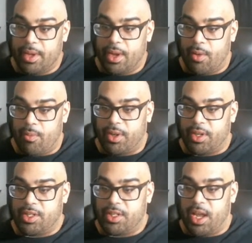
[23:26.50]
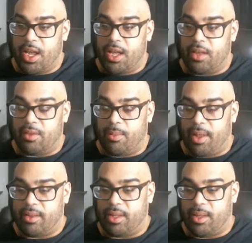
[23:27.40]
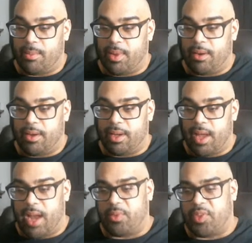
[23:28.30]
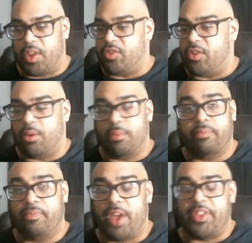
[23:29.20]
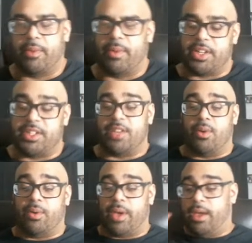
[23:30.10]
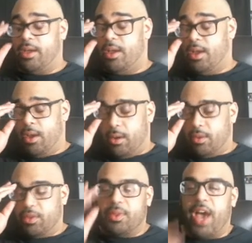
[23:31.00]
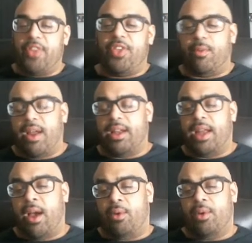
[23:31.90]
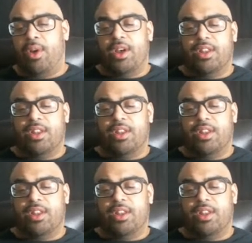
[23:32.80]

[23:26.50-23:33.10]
Ricochet is about to get buried. I don't think so. I think Ricochet's okay. I think right now, the